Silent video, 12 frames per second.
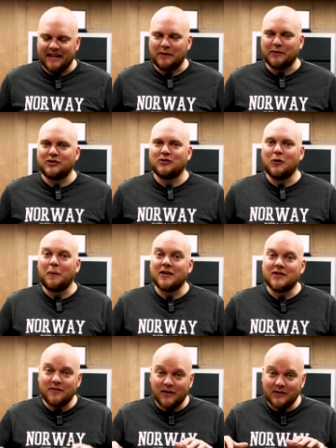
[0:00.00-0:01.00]
It was so
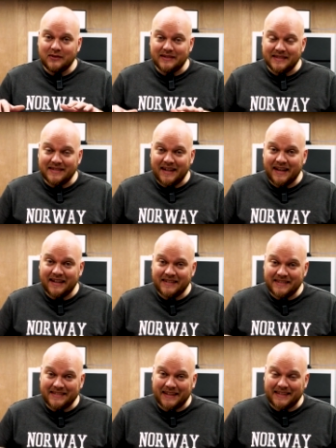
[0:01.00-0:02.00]
much fun to design
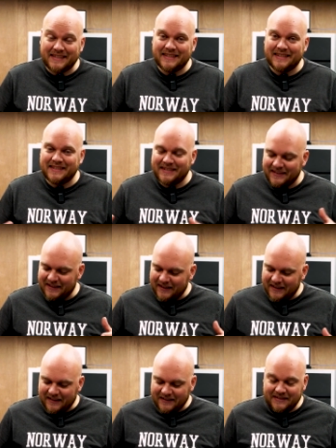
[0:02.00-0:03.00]
it, test it,
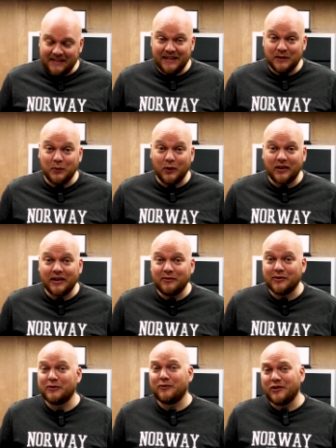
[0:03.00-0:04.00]
see it working
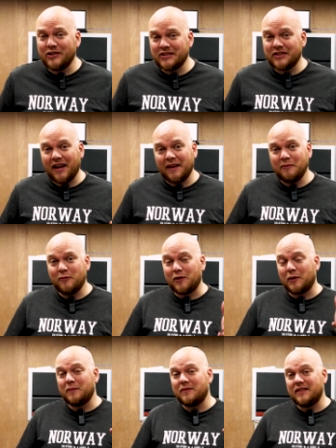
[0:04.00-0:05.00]
for the first time
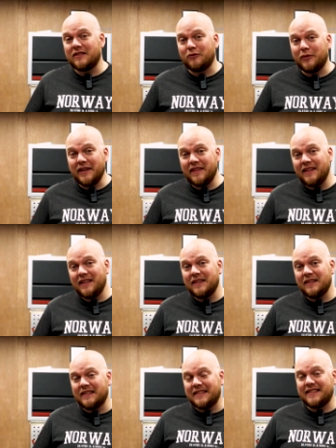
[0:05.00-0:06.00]
from
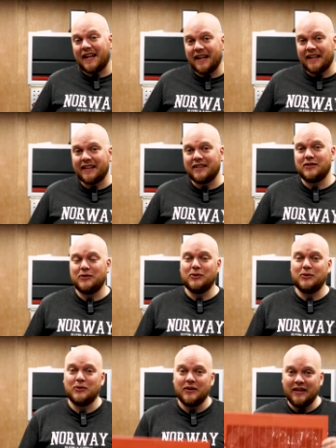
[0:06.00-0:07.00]
3D designing
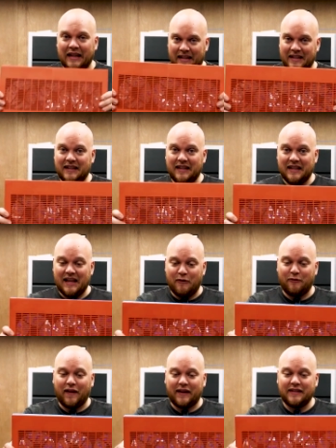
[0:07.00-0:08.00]
to the
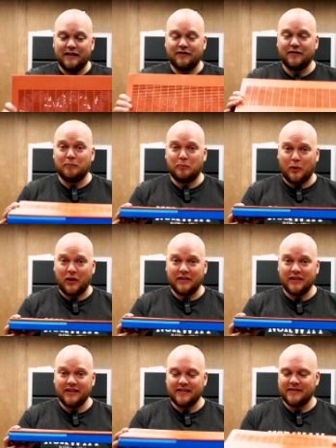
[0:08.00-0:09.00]
effective
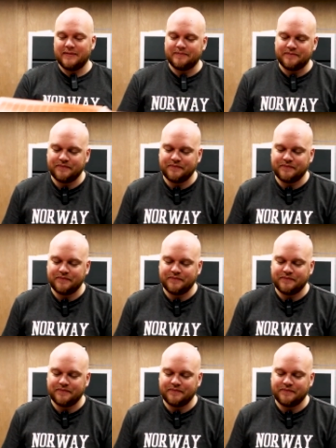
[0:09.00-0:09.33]
product.